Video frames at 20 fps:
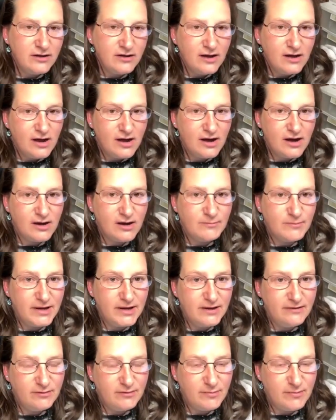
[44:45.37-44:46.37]
Um, I
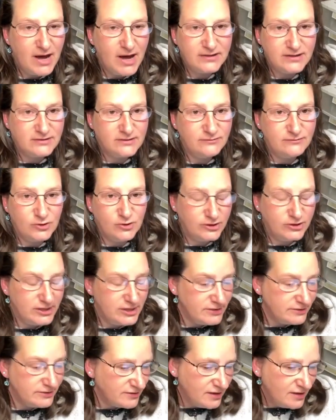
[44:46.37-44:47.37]
have a box of
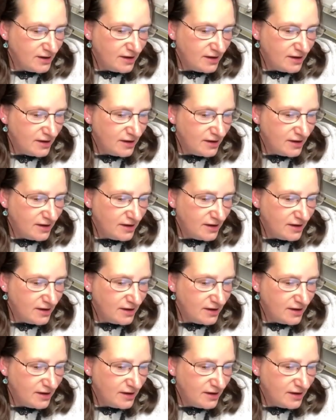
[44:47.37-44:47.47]
goodies.